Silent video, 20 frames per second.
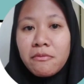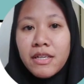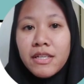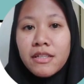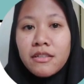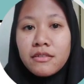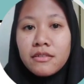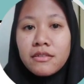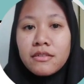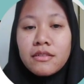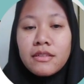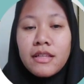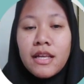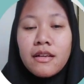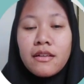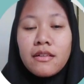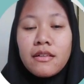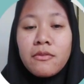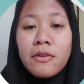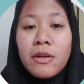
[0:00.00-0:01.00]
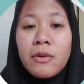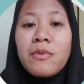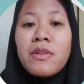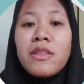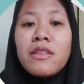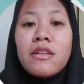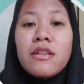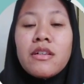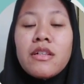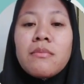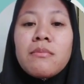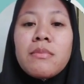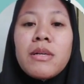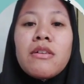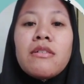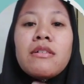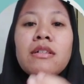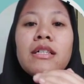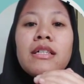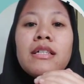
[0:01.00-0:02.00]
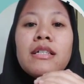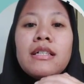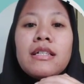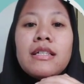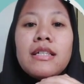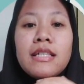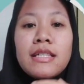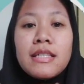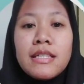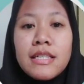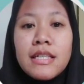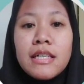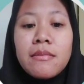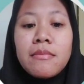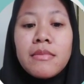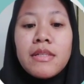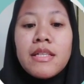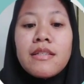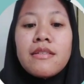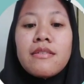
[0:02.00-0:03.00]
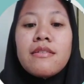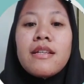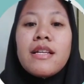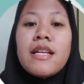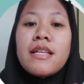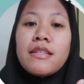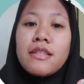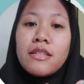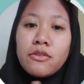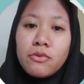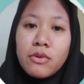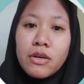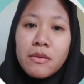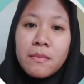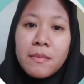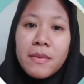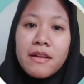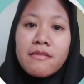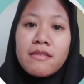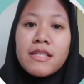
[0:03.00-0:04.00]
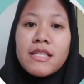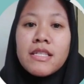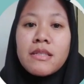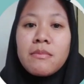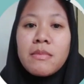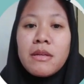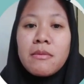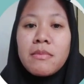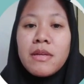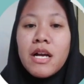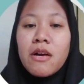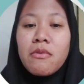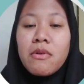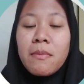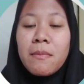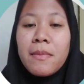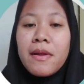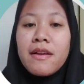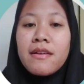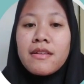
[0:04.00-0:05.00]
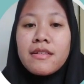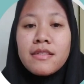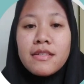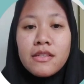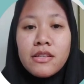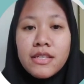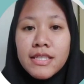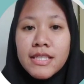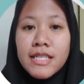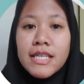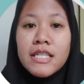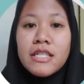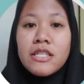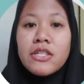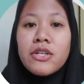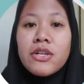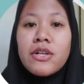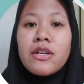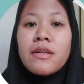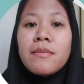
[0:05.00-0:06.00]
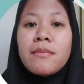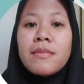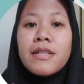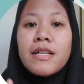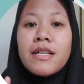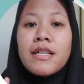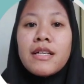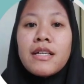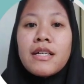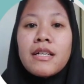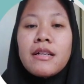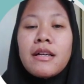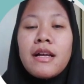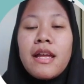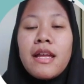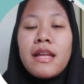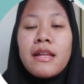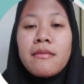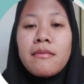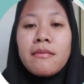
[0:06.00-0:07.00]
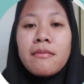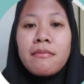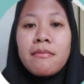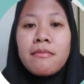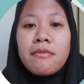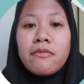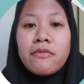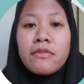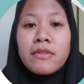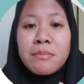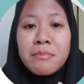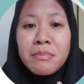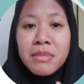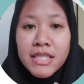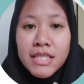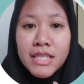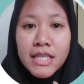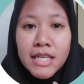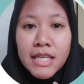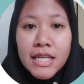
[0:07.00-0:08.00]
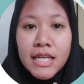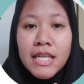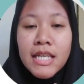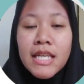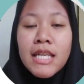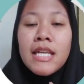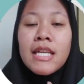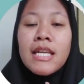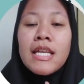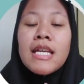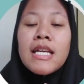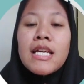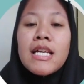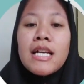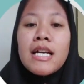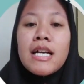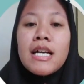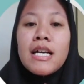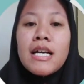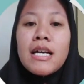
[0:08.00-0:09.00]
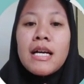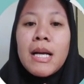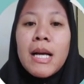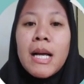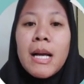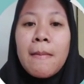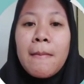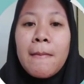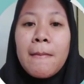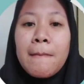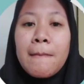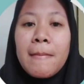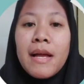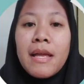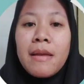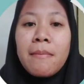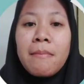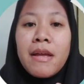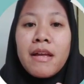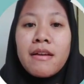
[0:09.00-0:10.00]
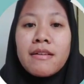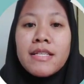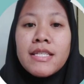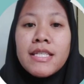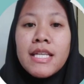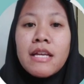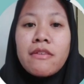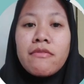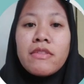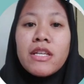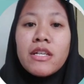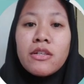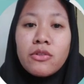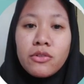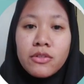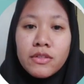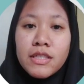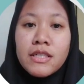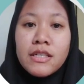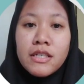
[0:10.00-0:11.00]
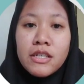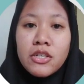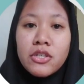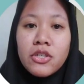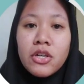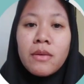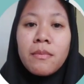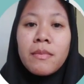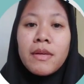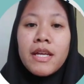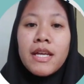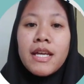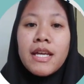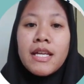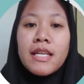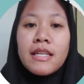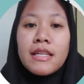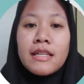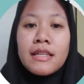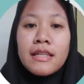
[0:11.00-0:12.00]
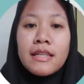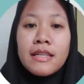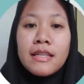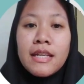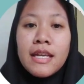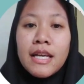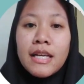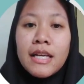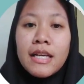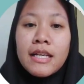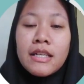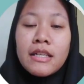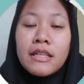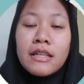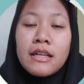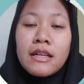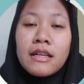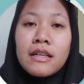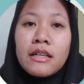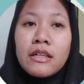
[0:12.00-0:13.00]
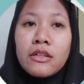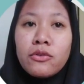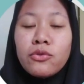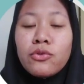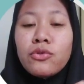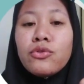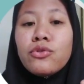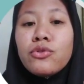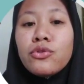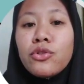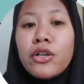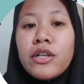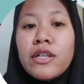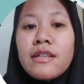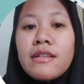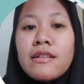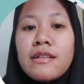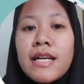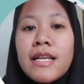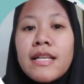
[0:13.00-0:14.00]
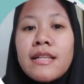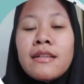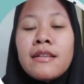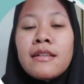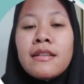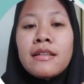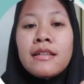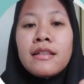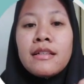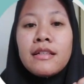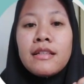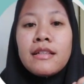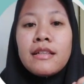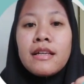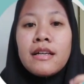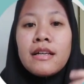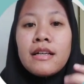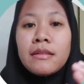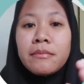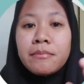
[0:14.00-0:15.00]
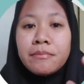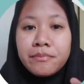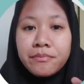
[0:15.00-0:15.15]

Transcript: we talk about income, it's related to our parents. Maybe our parents lost their job, and personally, my parents have the grocery shop and they could not run their